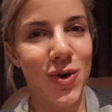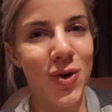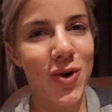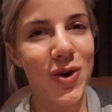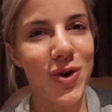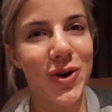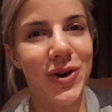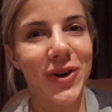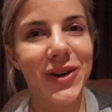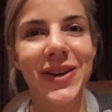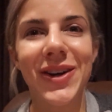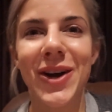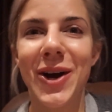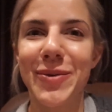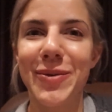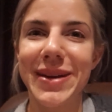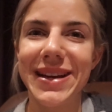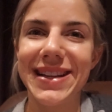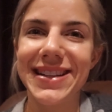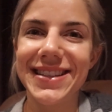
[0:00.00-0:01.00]
or
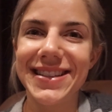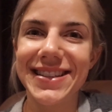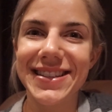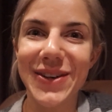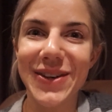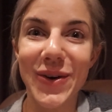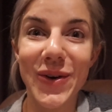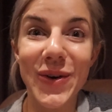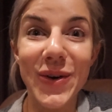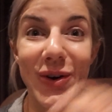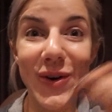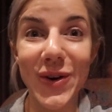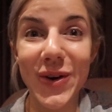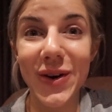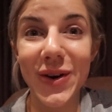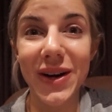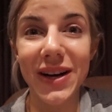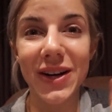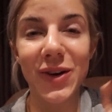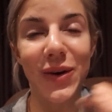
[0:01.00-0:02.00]
comments
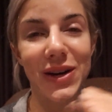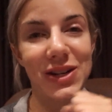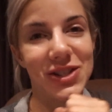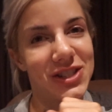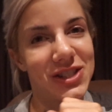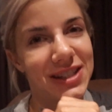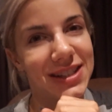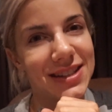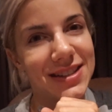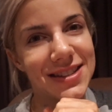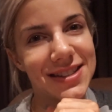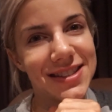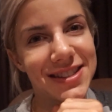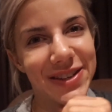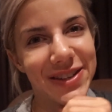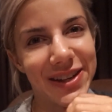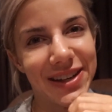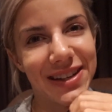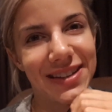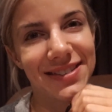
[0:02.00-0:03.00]
or questions.
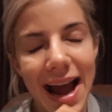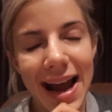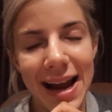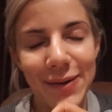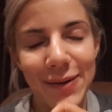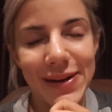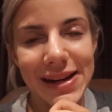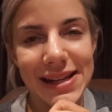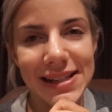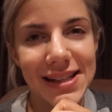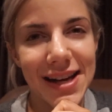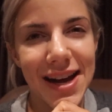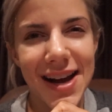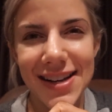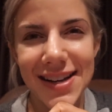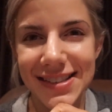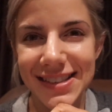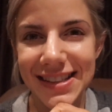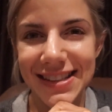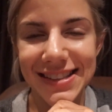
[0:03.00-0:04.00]
So eight weeks
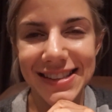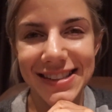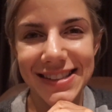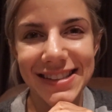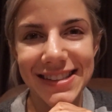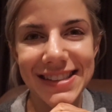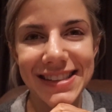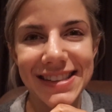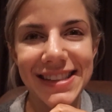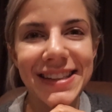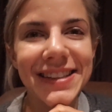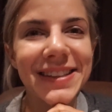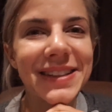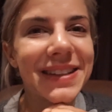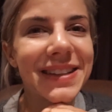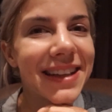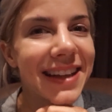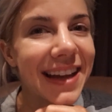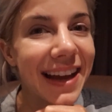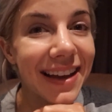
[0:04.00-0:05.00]
guys, let's just
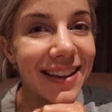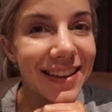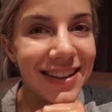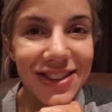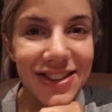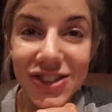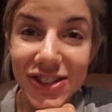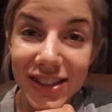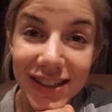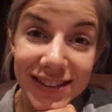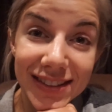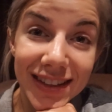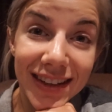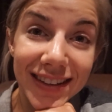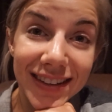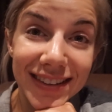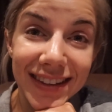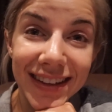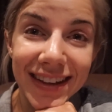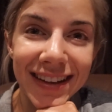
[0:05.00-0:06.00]
get this shit
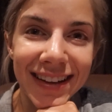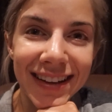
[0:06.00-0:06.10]
done.